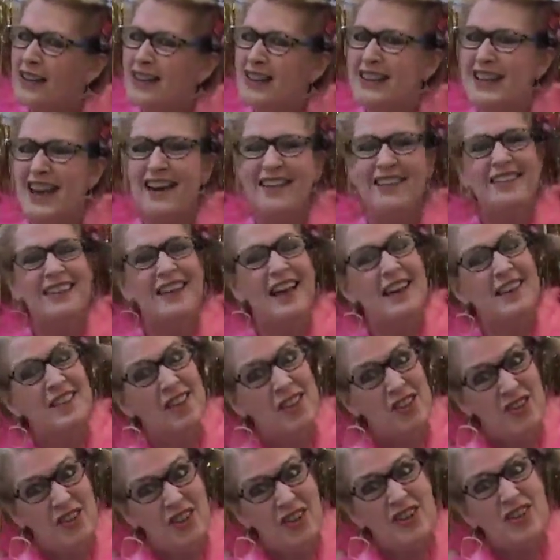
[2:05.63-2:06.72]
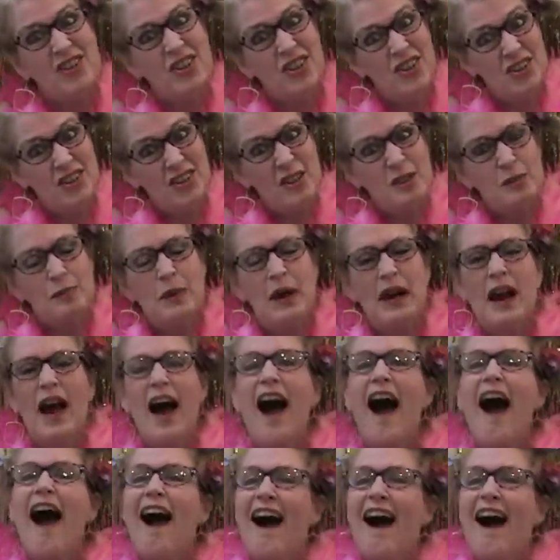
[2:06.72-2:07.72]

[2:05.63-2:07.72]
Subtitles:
because I don't like the Three Stooges, but